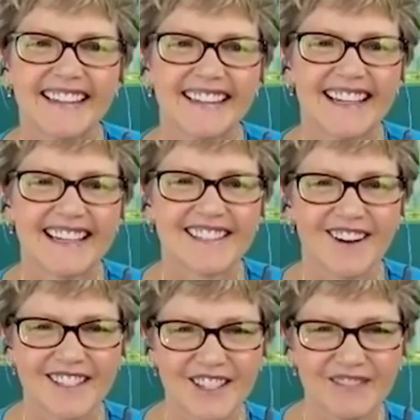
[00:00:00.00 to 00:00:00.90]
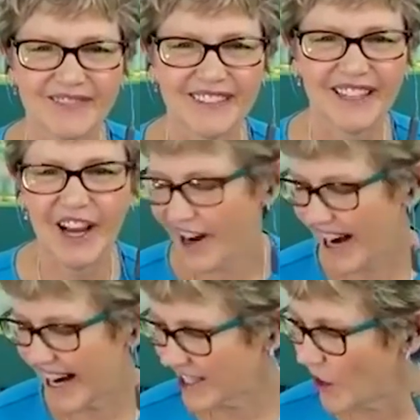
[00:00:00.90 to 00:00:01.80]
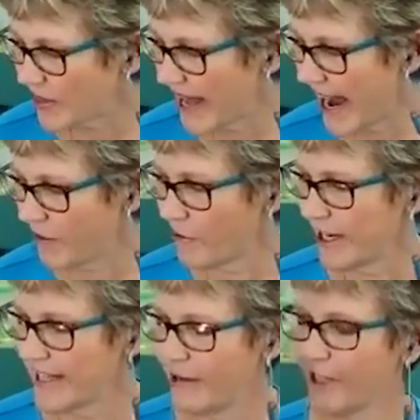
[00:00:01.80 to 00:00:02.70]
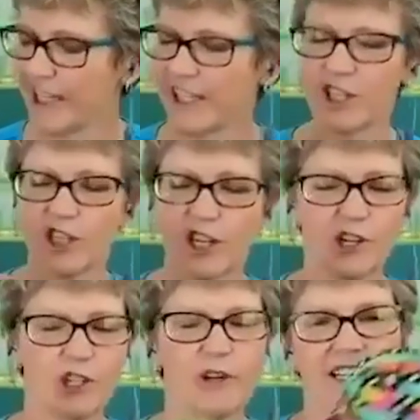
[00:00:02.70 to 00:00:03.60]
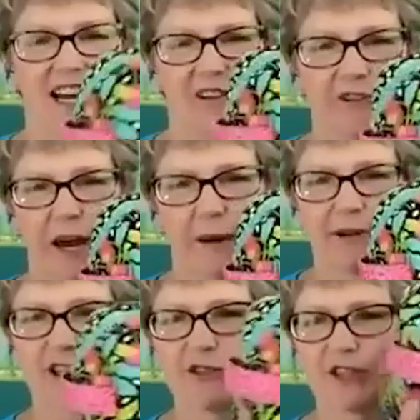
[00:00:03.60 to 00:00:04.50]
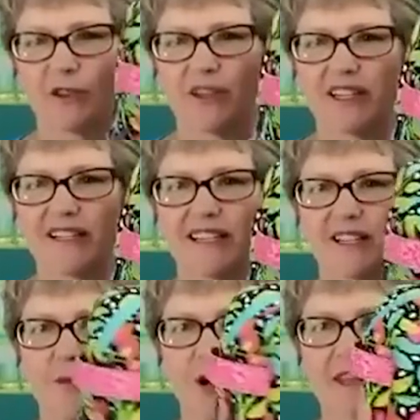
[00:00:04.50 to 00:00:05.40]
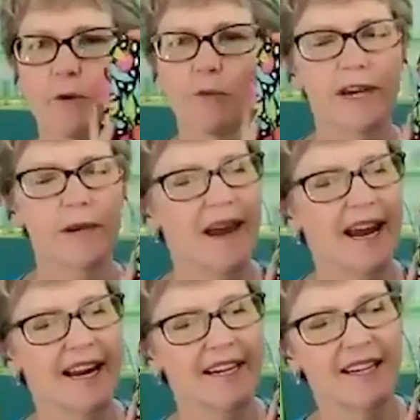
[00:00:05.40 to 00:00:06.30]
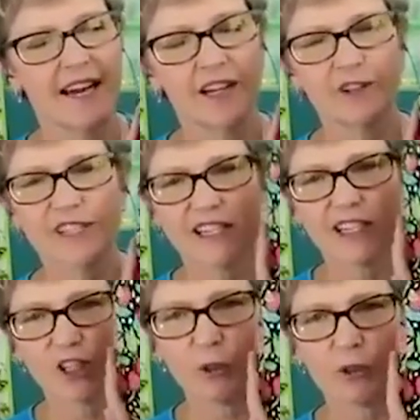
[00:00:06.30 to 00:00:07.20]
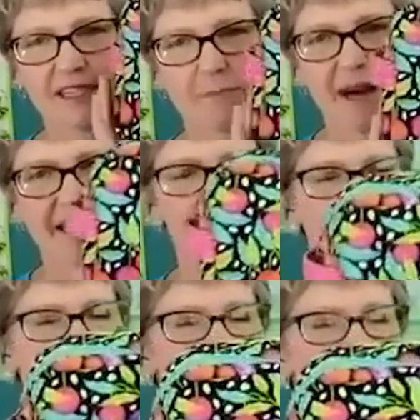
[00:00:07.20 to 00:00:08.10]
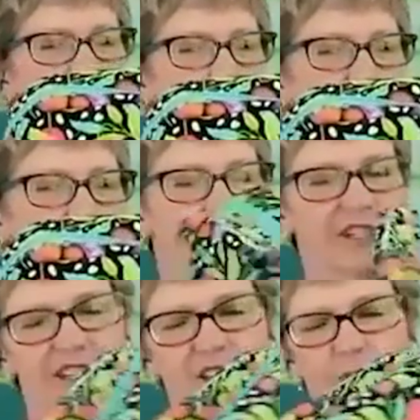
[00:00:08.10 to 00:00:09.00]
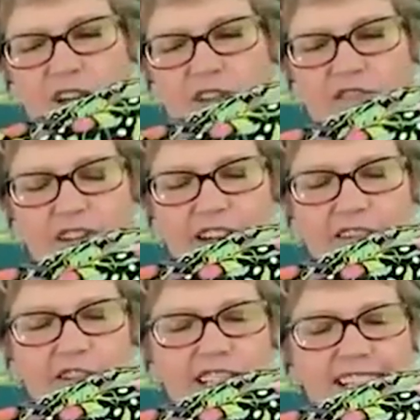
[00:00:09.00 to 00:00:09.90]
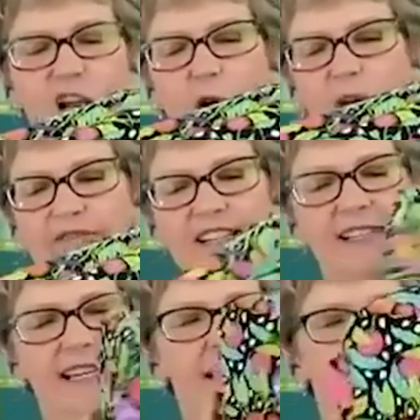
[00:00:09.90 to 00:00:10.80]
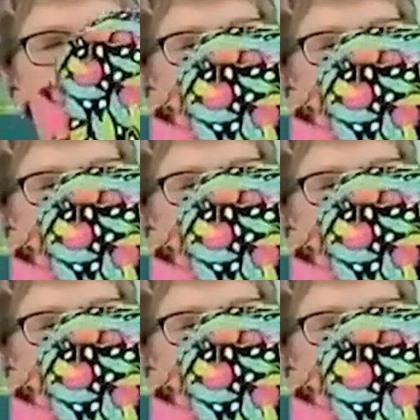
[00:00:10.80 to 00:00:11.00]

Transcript: That's awesome. All right, so that one I wanted to show you in another fabric too. So this is one that we made using Tula's monkey wrench fabric, which is one of our favorites. We fussy cut the